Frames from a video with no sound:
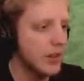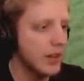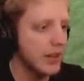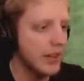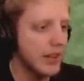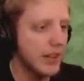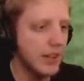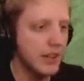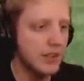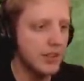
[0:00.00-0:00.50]

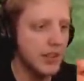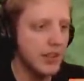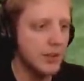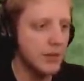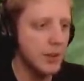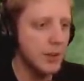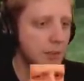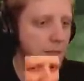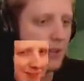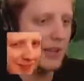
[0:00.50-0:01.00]
Again, like I said,
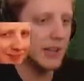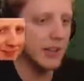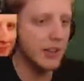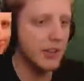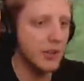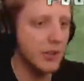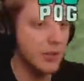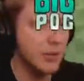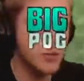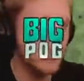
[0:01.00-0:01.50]
I'm not planning
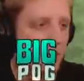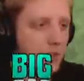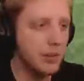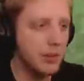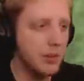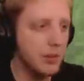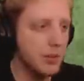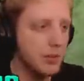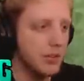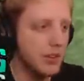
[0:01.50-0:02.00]
on going
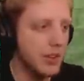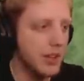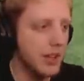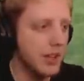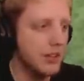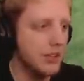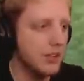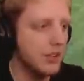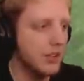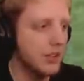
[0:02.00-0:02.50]
too close to the
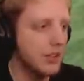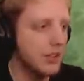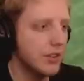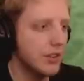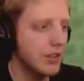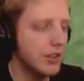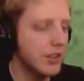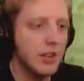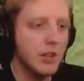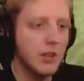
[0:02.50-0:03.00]
edge.
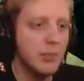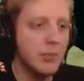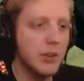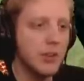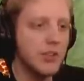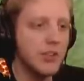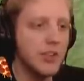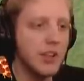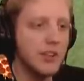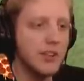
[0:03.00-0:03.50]

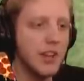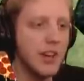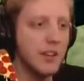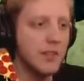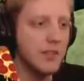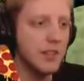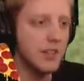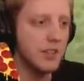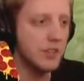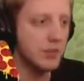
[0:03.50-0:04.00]
But it's nice to
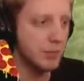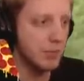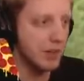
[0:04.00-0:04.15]
have these